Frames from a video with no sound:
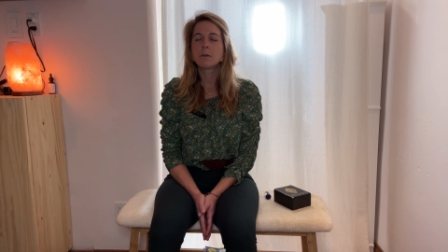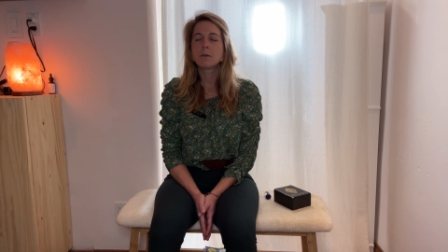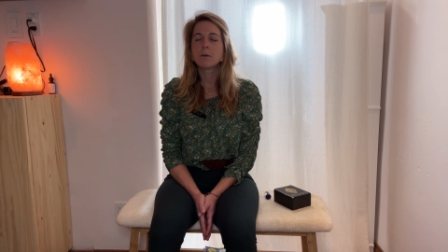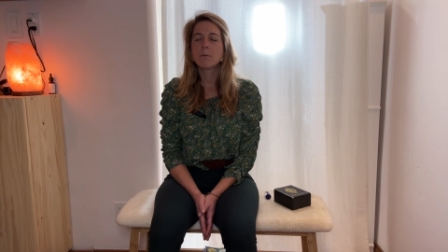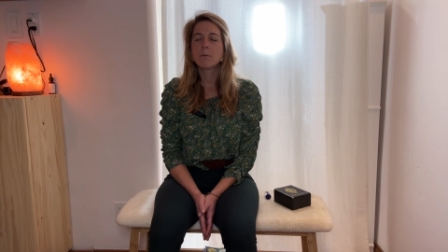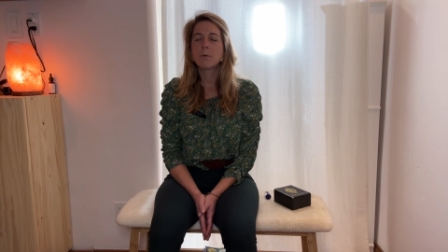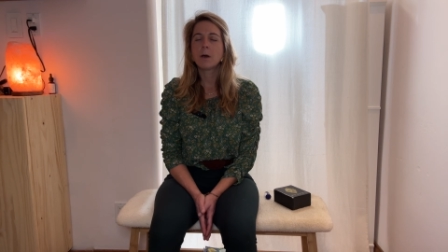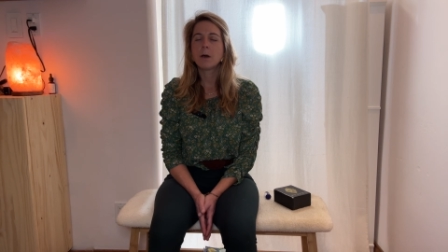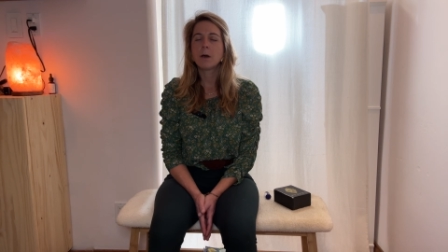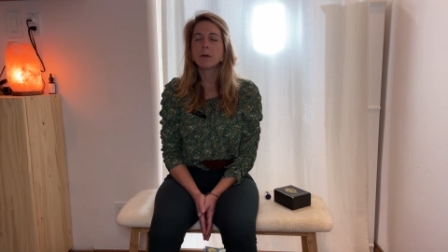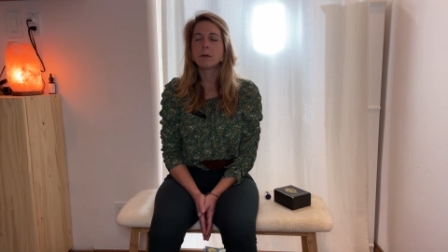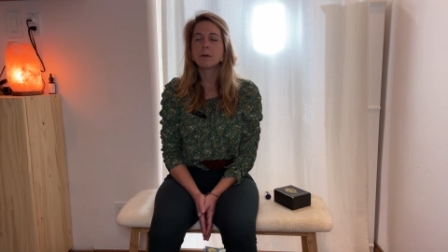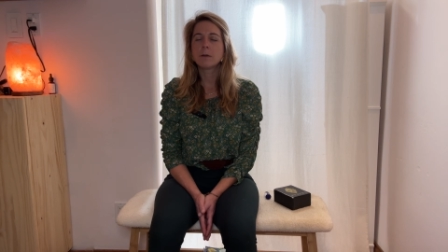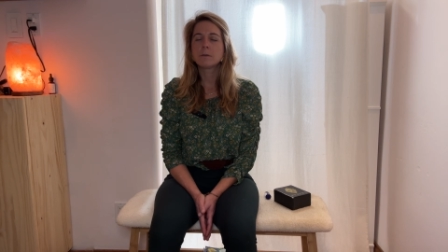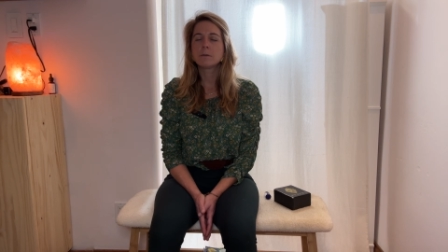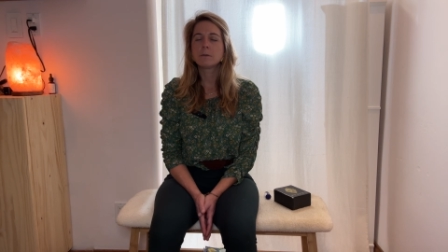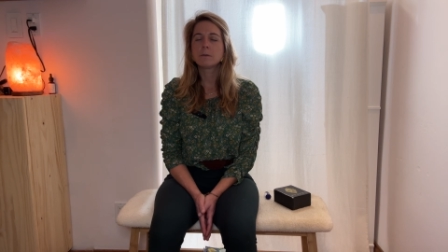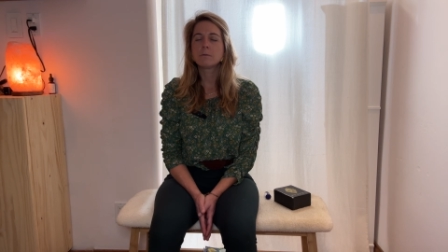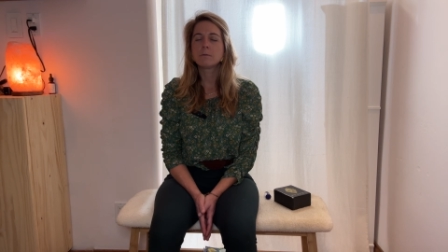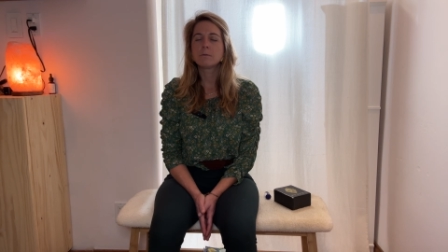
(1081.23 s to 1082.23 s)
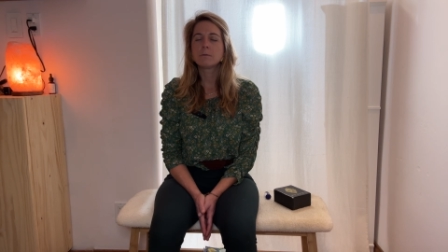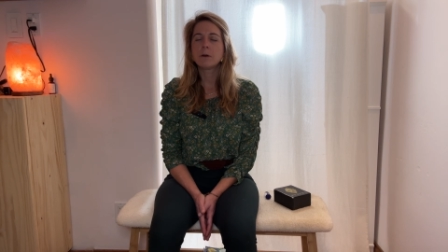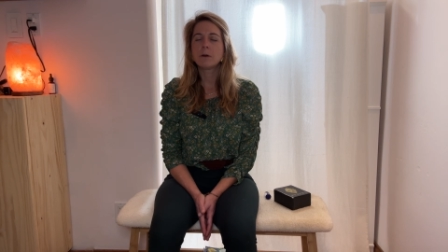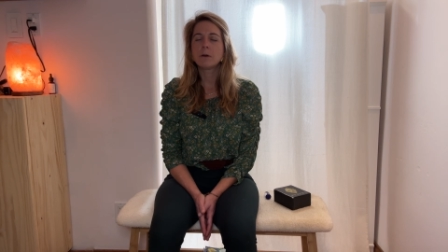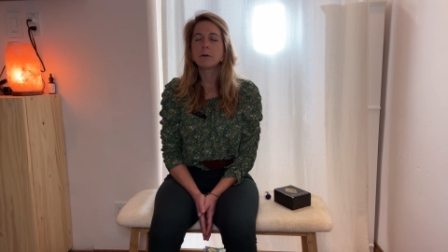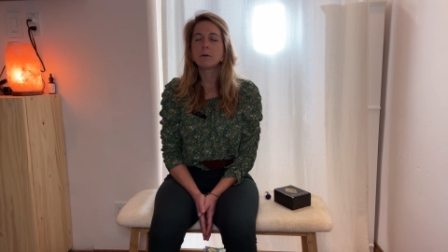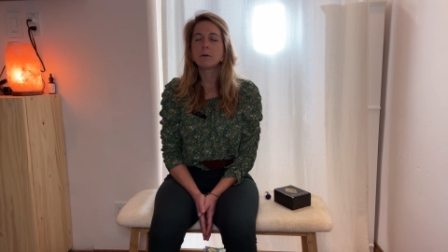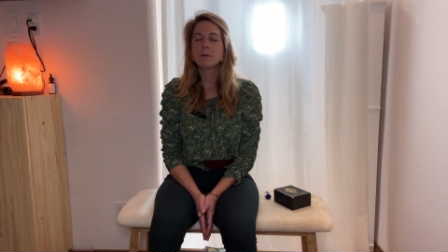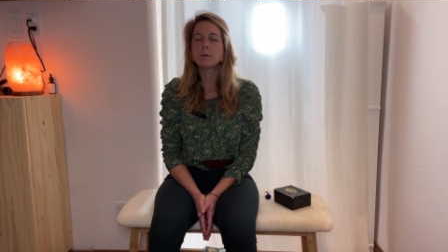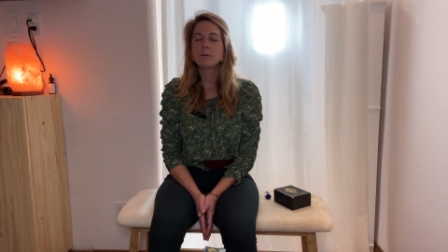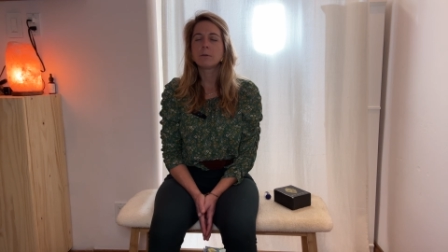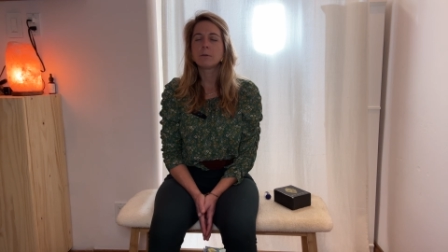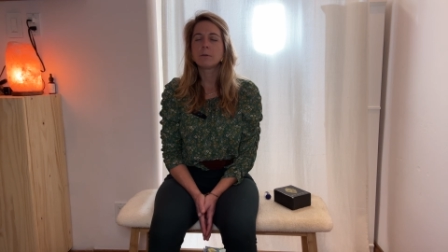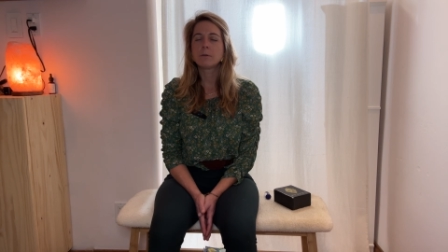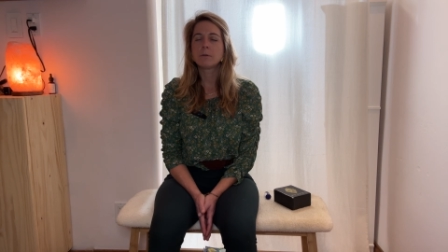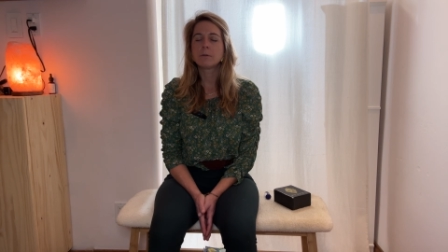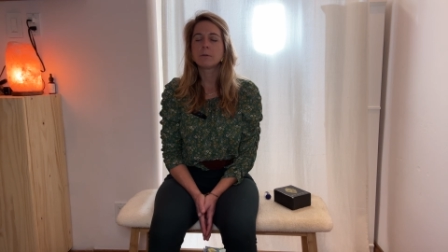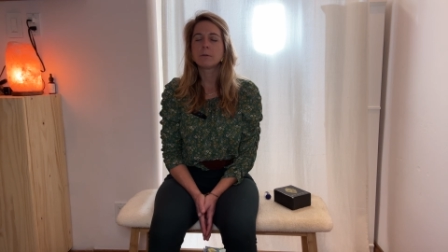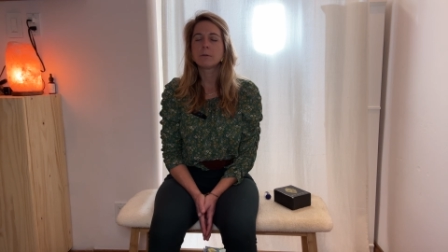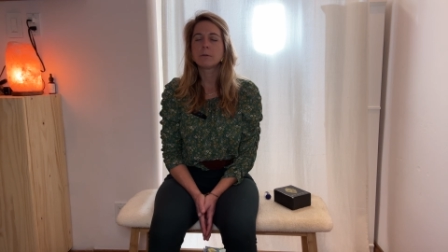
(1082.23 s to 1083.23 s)
the rise and fall
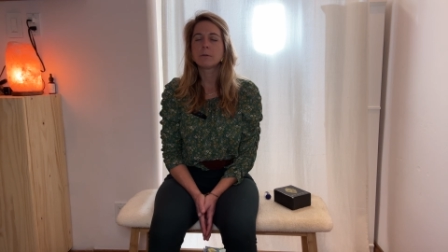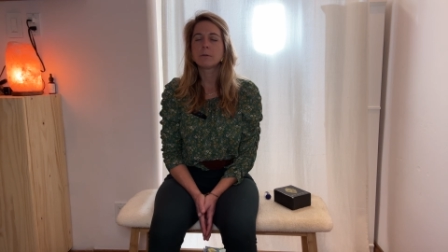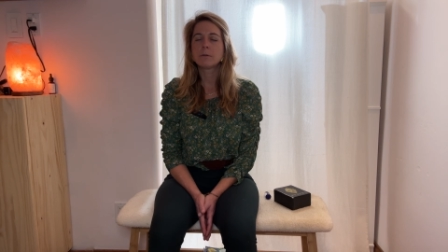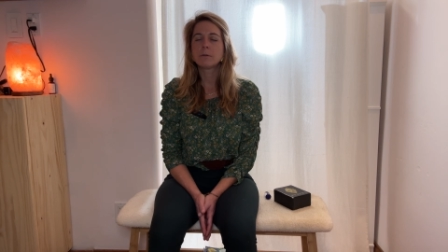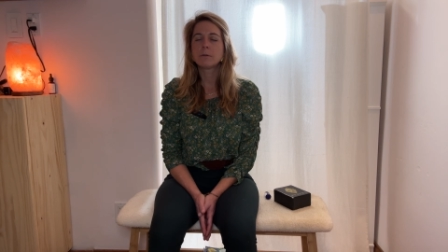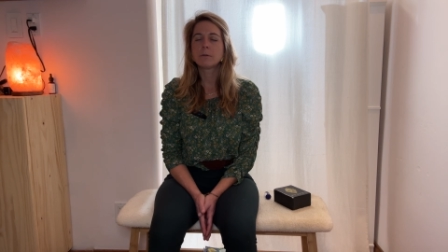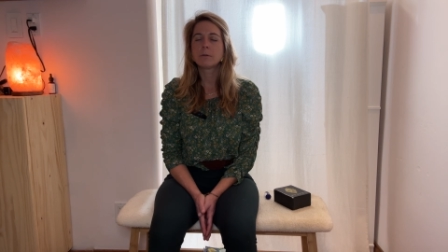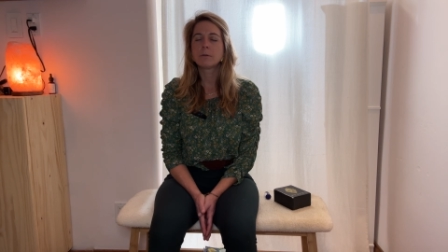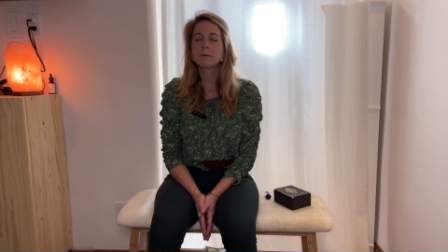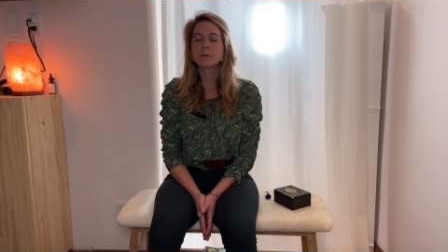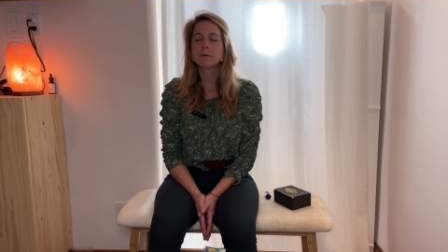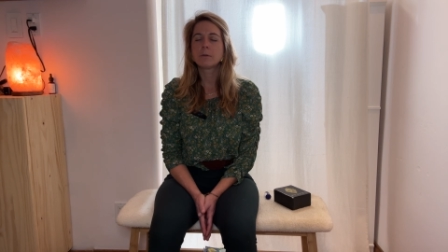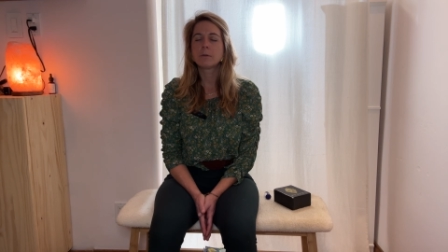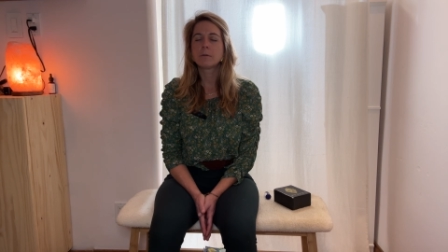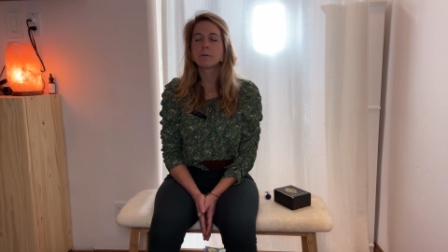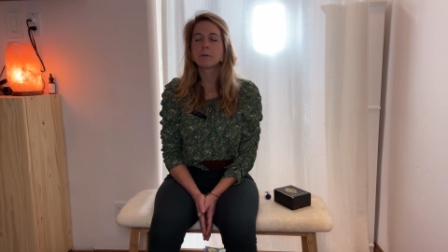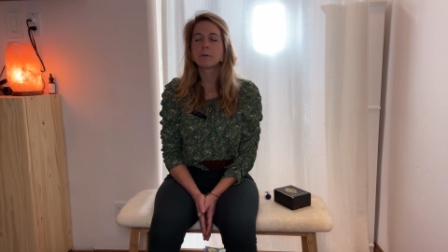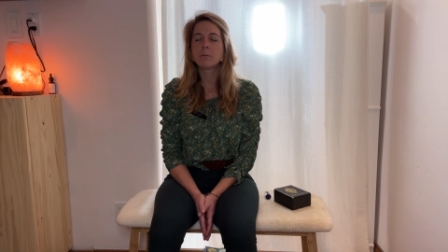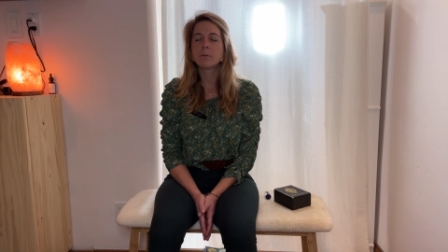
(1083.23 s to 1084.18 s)
of